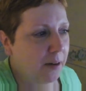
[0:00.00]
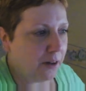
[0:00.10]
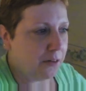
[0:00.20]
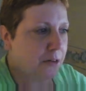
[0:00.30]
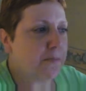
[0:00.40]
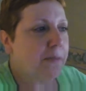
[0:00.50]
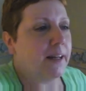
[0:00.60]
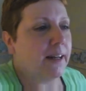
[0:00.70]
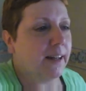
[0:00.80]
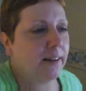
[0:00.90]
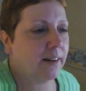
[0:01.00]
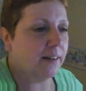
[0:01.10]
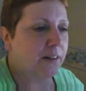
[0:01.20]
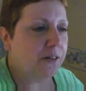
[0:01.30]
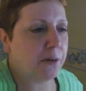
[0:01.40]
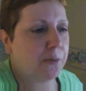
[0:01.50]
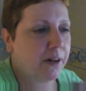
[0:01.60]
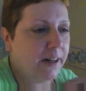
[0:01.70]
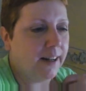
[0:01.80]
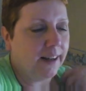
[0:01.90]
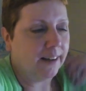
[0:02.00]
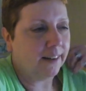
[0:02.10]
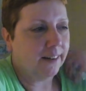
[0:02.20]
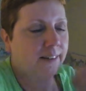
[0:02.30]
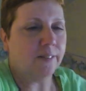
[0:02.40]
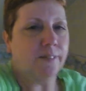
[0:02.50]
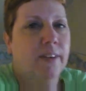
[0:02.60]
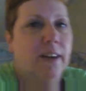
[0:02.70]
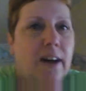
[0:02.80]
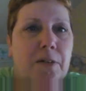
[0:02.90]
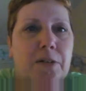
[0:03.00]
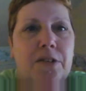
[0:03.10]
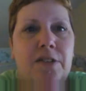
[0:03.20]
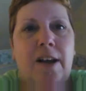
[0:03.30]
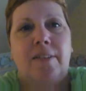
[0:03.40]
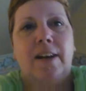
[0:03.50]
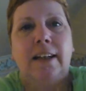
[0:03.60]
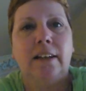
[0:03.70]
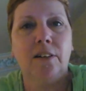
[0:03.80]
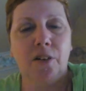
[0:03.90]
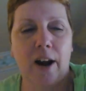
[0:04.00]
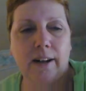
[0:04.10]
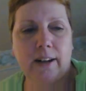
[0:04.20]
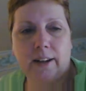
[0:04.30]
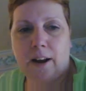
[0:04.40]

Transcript: group reading, and I was just having a little cry at it.